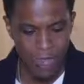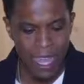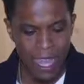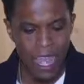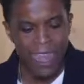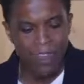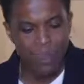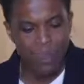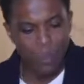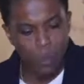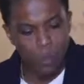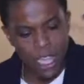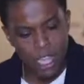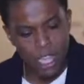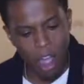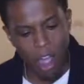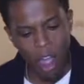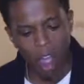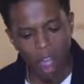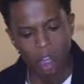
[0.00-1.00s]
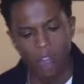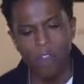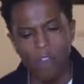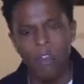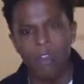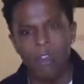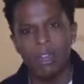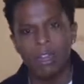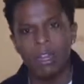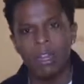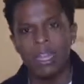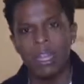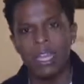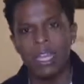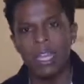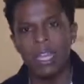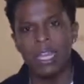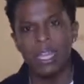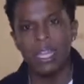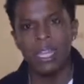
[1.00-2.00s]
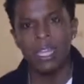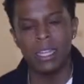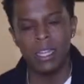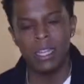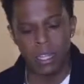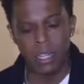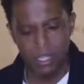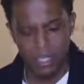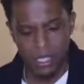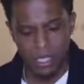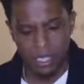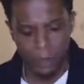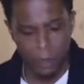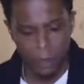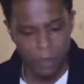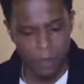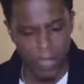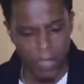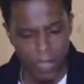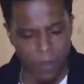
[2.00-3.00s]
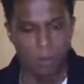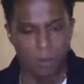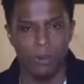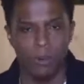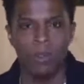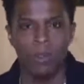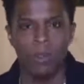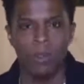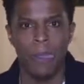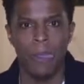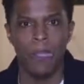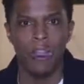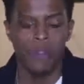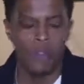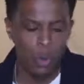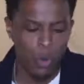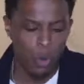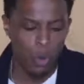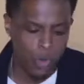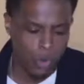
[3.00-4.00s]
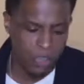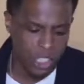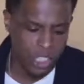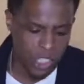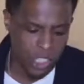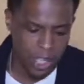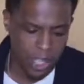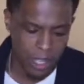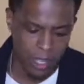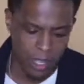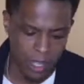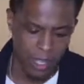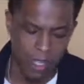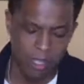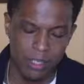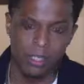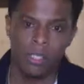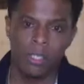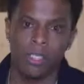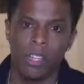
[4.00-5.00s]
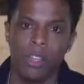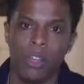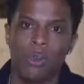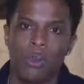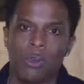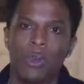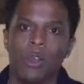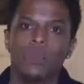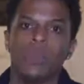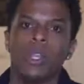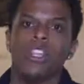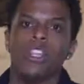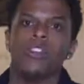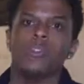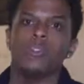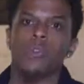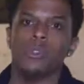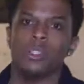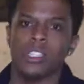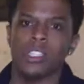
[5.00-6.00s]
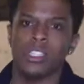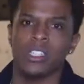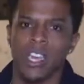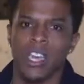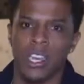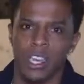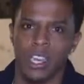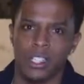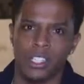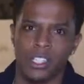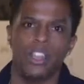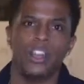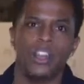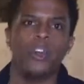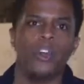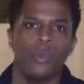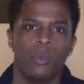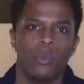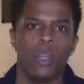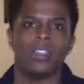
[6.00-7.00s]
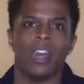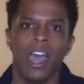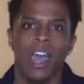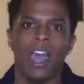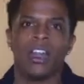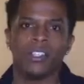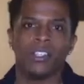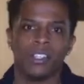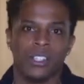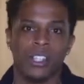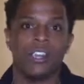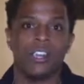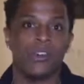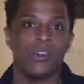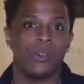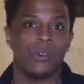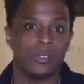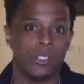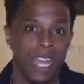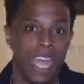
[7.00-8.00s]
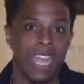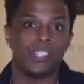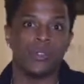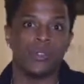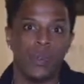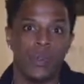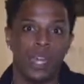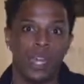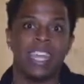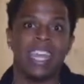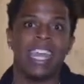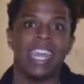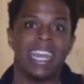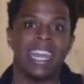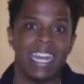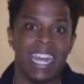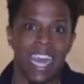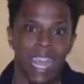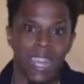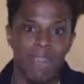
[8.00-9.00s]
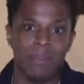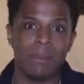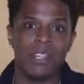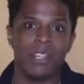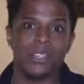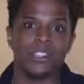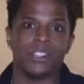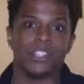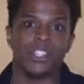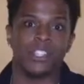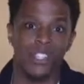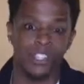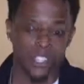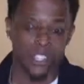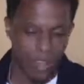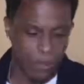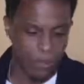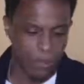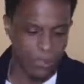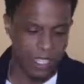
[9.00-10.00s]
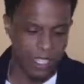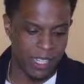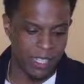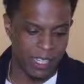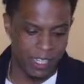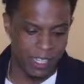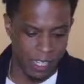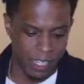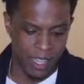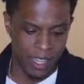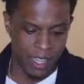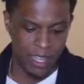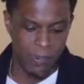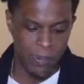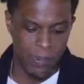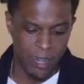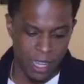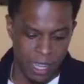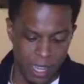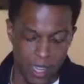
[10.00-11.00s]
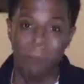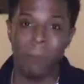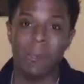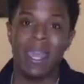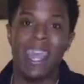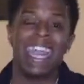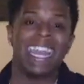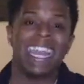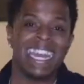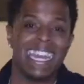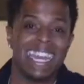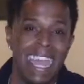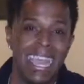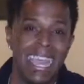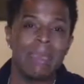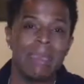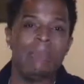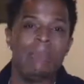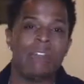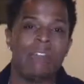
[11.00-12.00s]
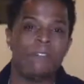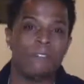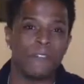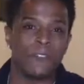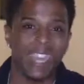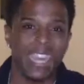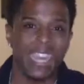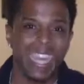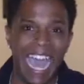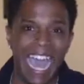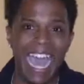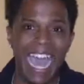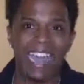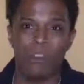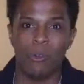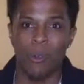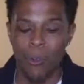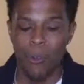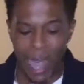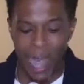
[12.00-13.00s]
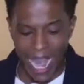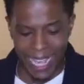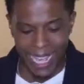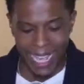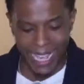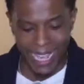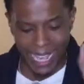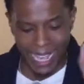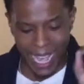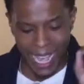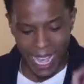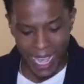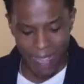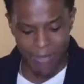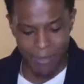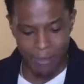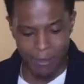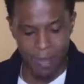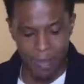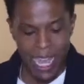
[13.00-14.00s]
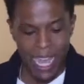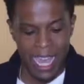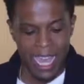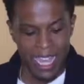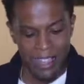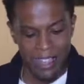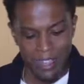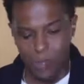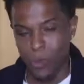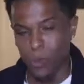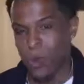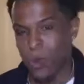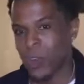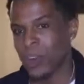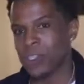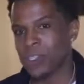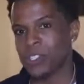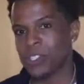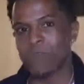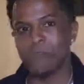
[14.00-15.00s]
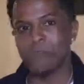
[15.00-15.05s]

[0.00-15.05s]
And we all need some people who will check us when we lose touch with ourselves. That's what Naaman's servants did for him. Naaman forgot why he came. In the words of